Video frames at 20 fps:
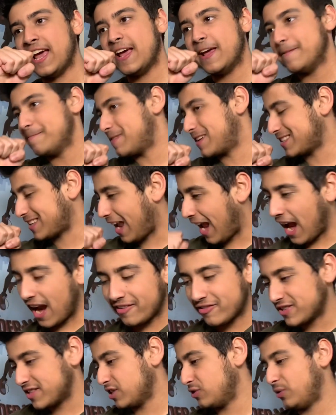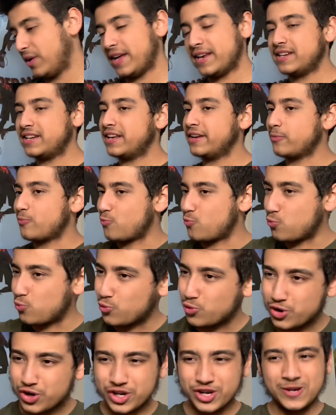because every single ending
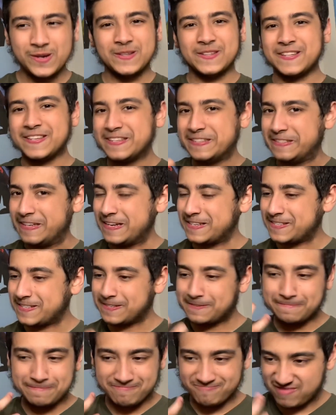really gets an